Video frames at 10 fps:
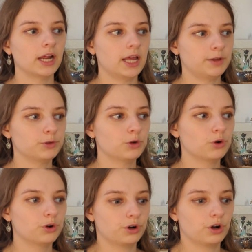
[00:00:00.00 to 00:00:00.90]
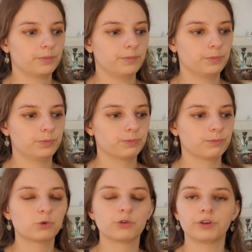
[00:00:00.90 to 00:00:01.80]
If you're
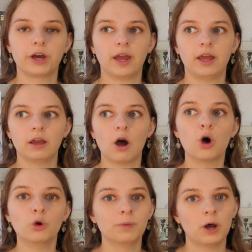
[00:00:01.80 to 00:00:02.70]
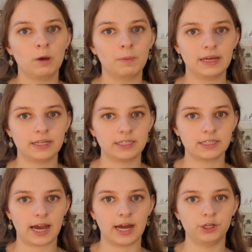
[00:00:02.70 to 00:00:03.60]
more of a home herbalist
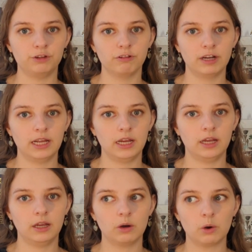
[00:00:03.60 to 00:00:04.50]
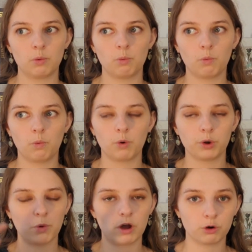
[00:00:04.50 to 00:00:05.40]
and you really want to
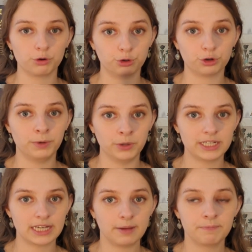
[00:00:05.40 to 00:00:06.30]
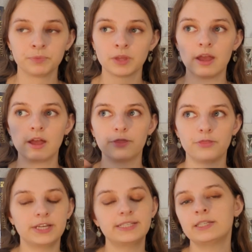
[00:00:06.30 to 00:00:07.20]
work on your community,
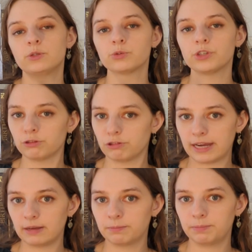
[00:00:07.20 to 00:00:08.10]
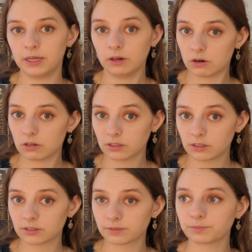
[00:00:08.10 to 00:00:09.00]
this is also great because